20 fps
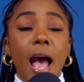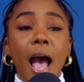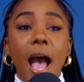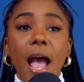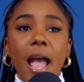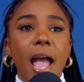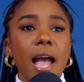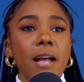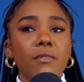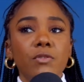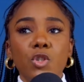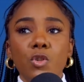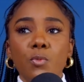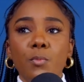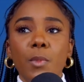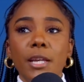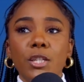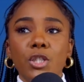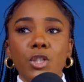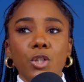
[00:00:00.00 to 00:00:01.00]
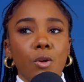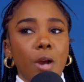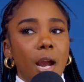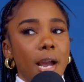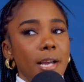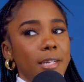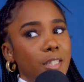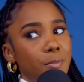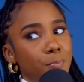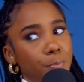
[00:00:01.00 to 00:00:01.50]
I have to make sure
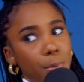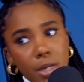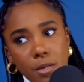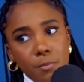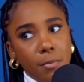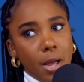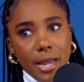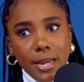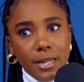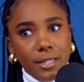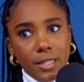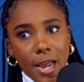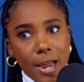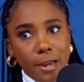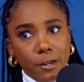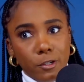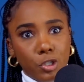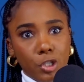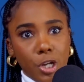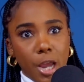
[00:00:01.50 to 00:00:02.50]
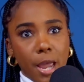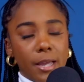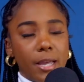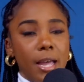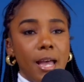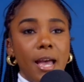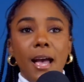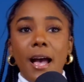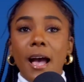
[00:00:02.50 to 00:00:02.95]
I spend my entire check.